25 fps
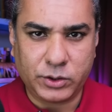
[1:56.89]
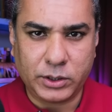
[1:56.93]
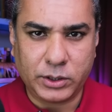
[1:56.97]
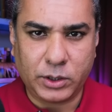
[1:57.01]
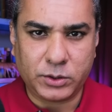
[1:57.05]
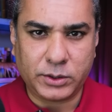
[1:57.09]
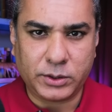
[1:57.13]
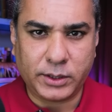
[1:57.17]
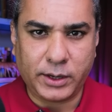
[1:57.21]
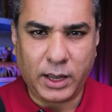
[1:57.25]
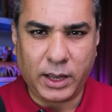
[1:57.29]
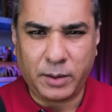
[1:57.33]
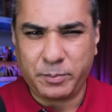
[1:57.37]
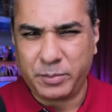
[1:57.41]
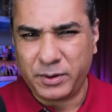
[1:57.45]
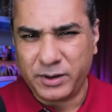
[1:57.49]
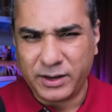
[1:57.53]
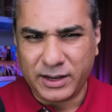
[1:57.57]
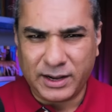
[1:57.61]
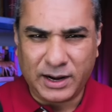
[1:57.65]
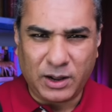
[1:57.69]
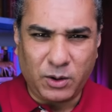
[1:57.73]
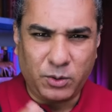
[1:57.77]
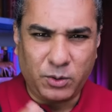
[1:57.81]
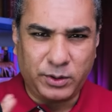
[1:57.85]
genocide happened
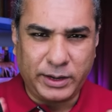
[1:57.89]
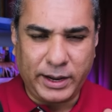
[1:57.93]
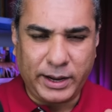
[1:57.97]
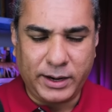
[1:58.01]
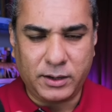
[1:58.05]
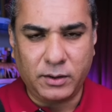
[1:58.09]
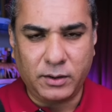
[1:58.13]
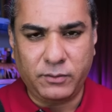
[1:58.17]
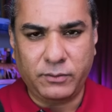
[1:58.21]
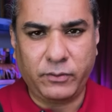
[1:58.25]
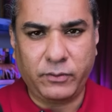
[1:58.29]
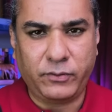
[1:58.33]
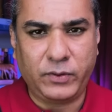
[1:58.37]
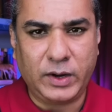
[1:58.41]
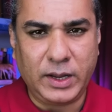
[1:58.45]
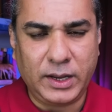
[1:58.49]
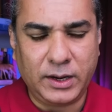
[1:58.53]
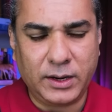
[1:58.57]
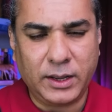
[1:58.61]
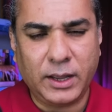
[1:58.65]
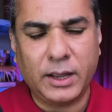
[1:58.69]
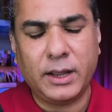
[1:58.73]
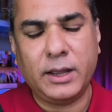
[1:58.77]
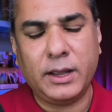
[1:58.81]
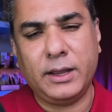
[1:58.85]
around
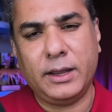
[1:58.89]
1915.